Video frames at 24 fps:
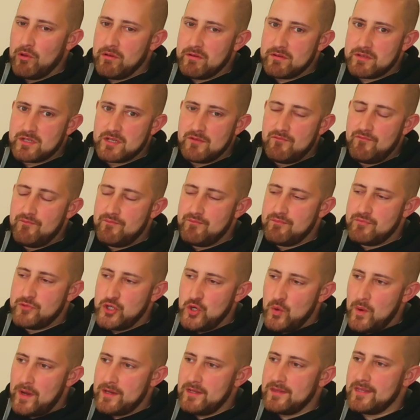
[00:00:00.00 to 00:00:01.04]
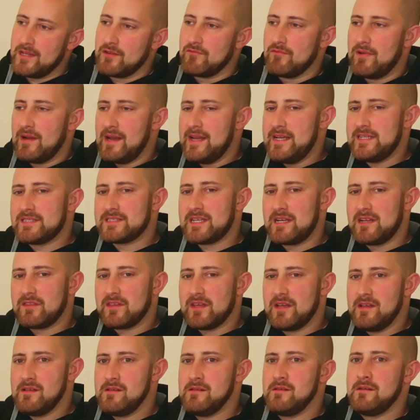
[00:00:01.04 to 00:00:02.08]
want to do anything, release
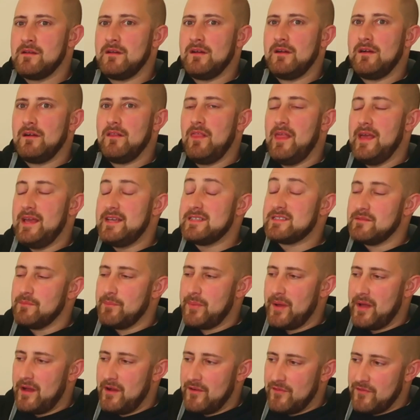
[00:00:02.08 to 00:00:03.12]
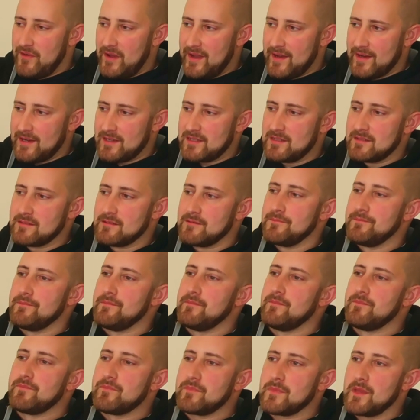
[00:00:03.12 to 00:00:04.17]
anything that isn't perfect.
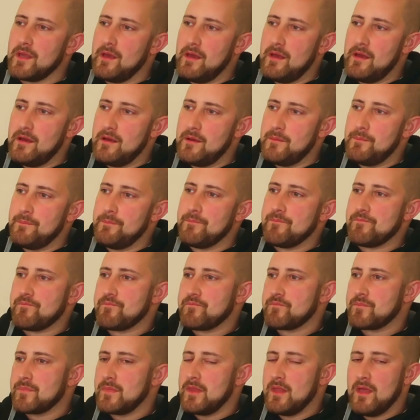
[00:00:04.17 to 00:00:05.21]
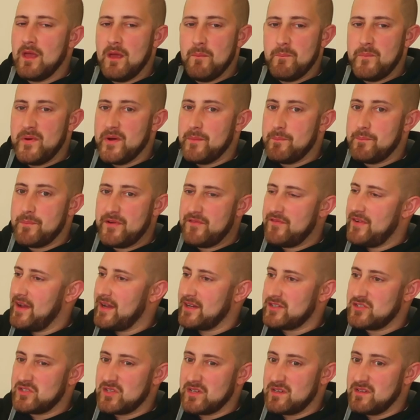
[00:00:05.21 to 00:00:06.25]
But
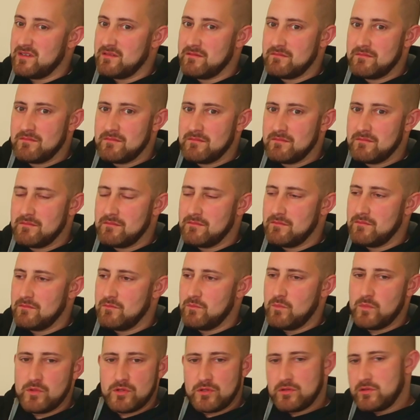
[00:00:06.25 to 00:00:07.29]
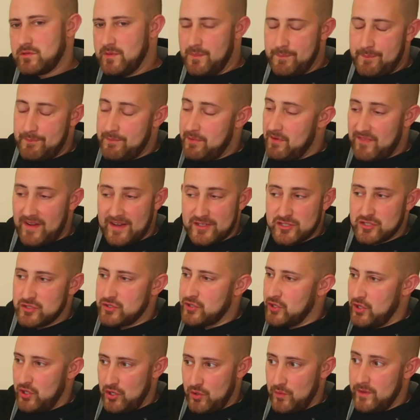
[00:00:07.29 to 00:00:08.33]
perfection
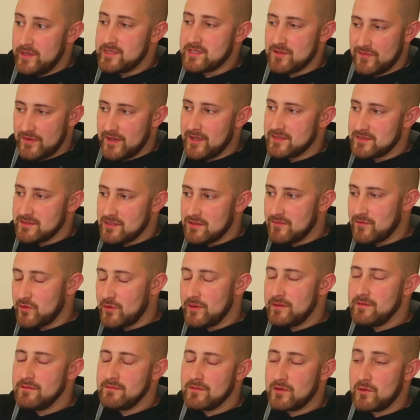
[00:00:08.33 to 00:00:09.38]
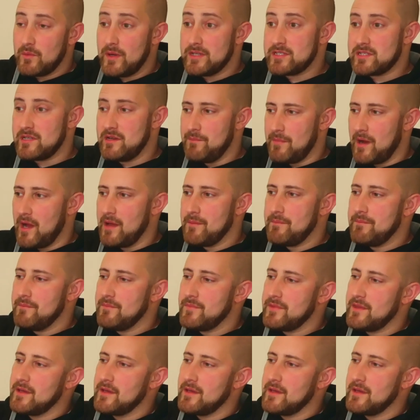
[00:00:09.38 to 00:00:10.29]
to who is the first sort of question in my thing.